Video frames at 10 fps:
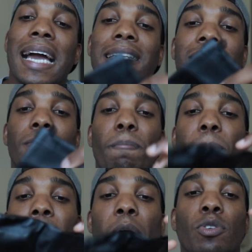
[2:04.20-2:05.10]
nice
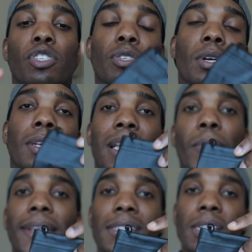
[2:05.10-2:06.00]
pouch
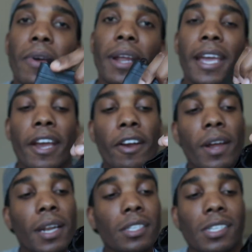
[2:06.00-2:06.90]
that we can see right
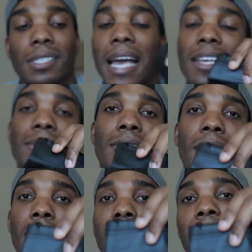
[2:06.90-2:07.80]
here, and it just
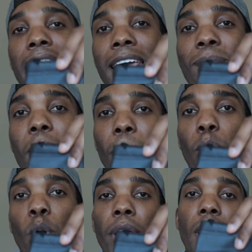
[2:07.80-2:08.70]
has the name
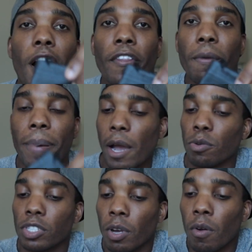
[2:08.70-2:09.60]
Boya on the
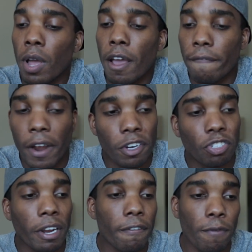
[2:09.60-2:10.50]
pouch. So
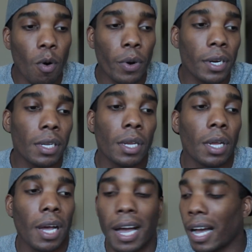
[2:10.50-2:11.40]
very straightforward.
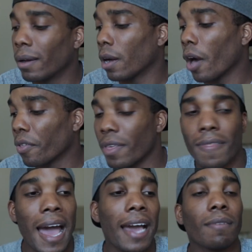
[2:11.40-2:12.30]
Other
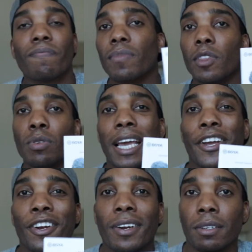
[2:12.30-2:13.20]
than that, you
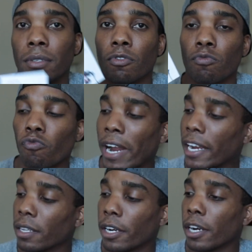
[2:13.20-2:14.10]
get your
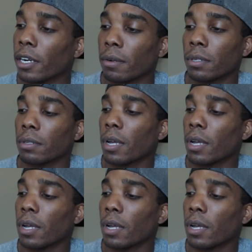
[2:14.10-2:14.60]
regular